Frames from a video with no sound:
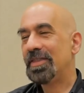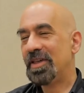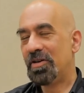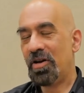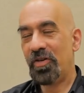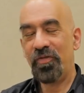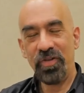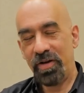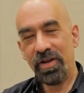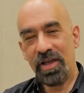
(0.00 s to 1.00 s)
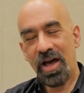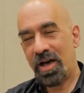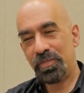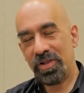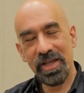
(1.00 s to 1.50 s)
there are very
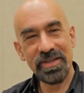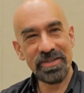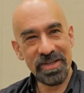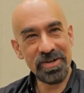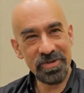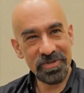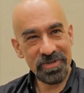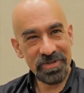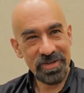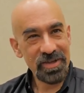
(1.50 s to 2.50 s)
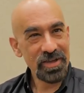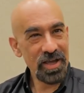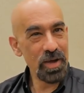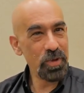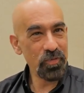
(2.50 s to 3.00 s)
complex signals
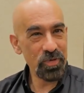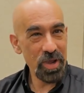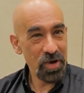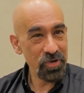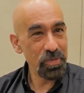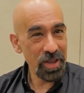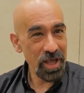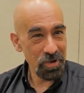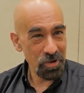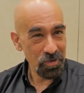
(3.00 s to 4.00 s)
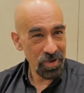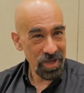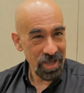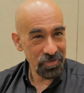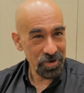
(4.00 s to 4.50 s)
coming from every black hole we
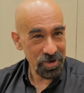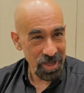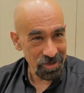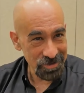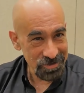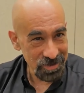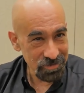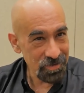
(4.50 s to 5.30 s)
have in our galaxy.